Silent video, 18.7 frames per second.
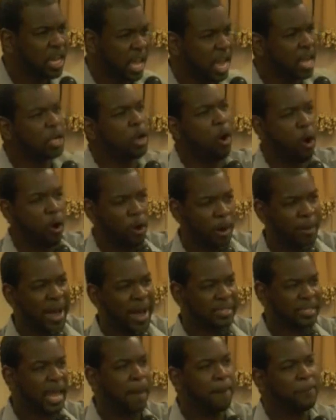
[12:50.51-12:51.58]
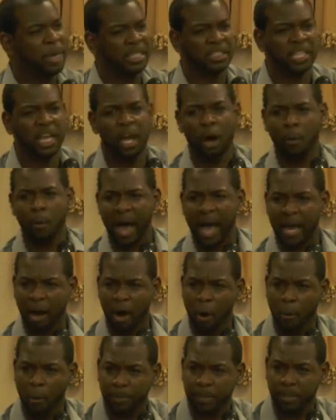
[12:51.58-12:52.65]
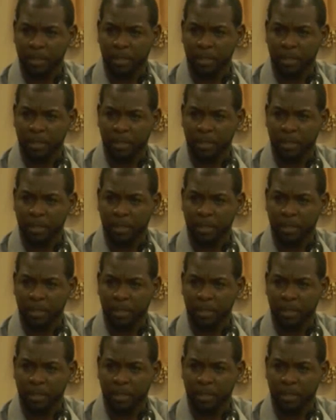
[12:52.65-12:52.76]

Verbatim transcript: and go on about there and bust hell wide open.